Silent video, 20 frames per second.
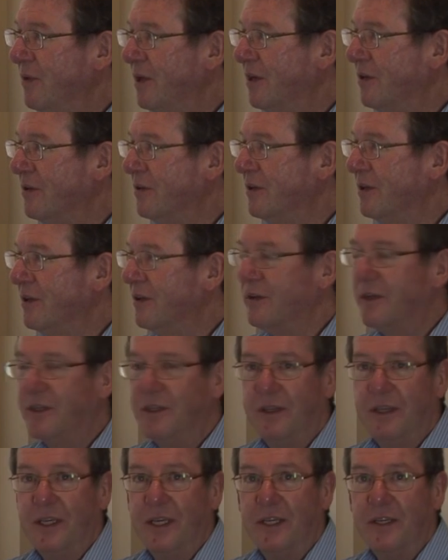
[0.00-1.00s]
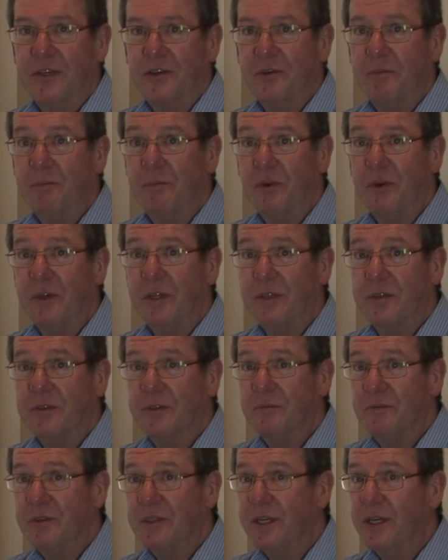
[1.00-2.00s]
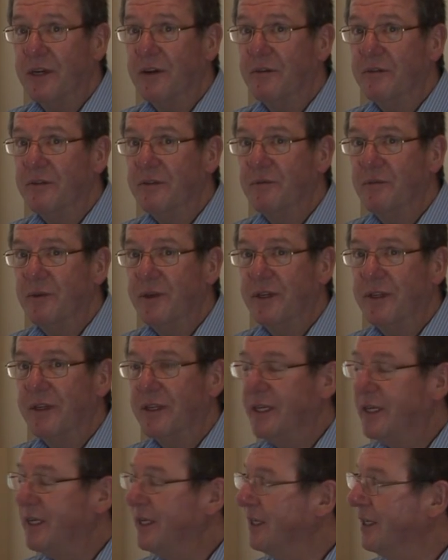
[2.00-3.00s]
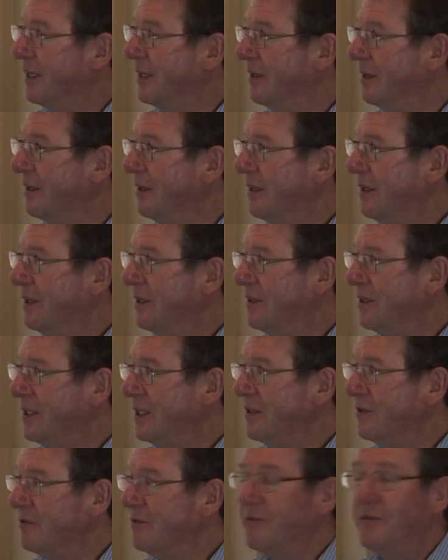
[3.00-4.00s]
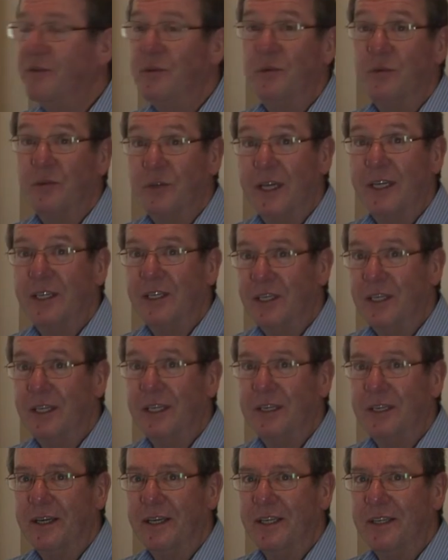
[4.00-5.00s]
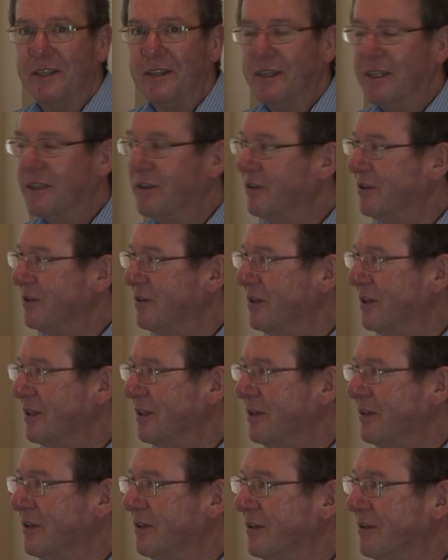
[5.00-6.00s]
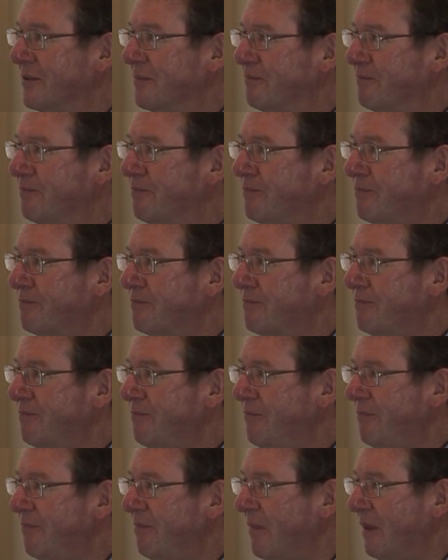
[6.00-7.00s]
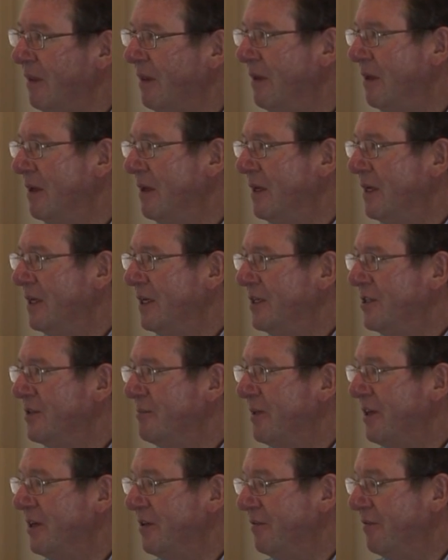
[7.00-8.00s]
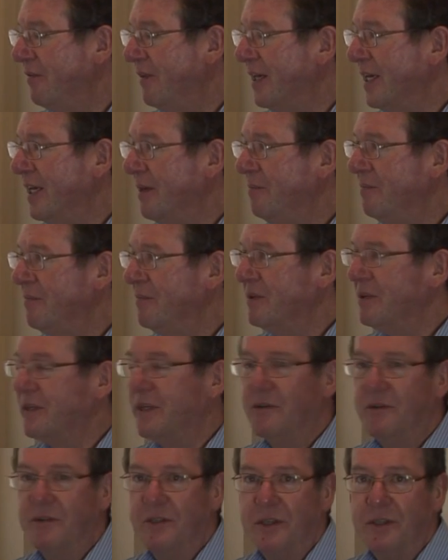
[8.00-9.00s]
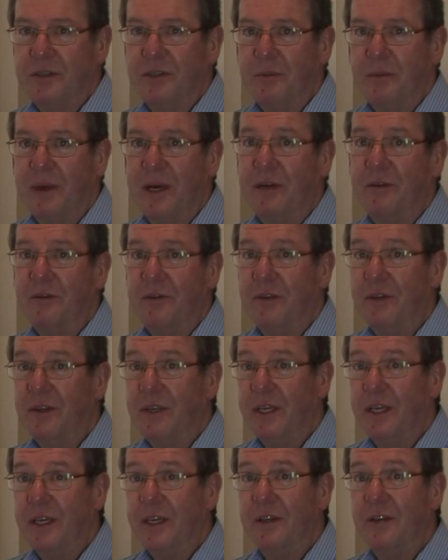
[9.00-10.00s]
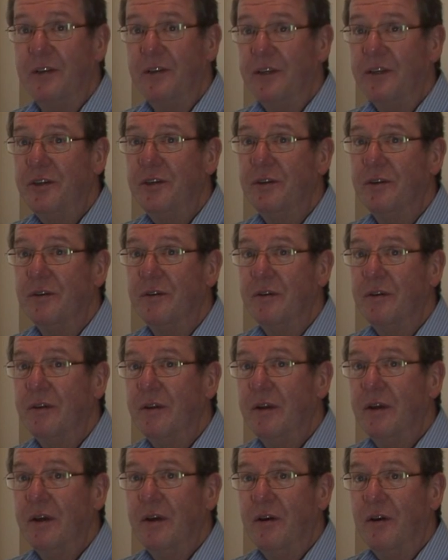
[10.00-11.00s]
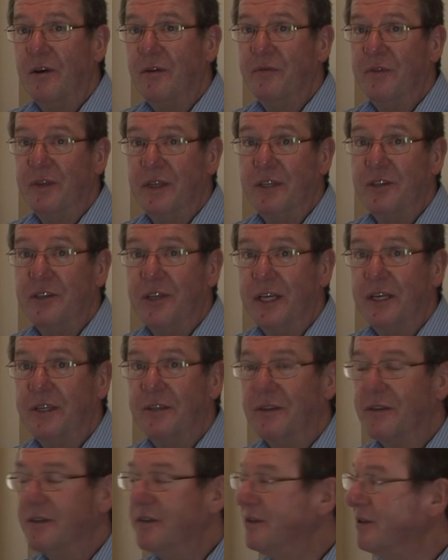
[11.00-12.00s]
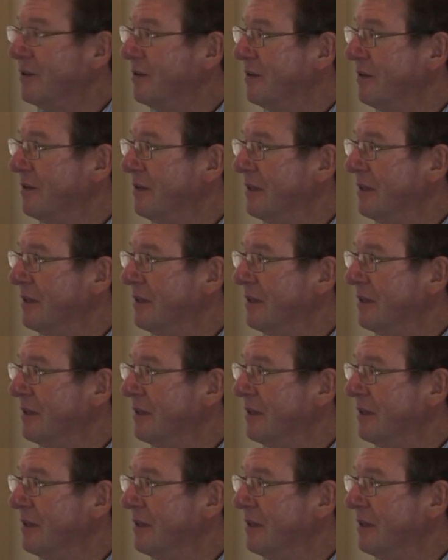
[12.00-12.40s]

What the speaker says: we go to look at the ignition points themselves, where the diesel fuel is actually igniting in the cylinders. Spread of flame tells us about the condition of the injectors.